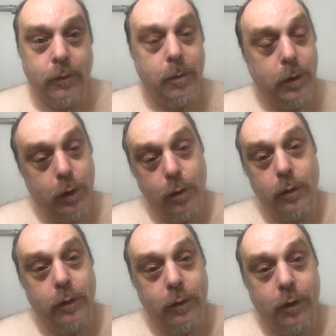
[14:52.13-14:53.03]
Let me know
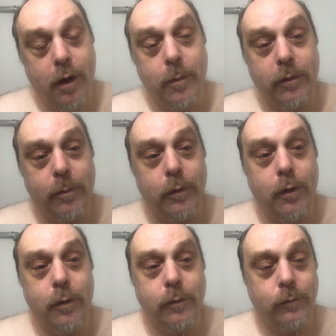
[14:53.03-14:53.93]
in the comments
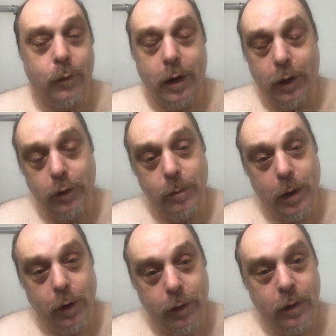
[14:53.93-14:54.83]
below what I could do
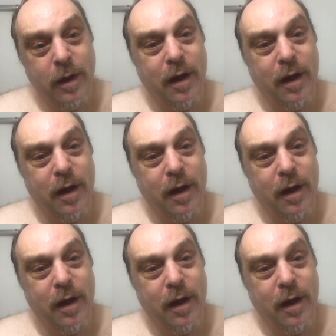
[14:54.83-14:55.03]
better.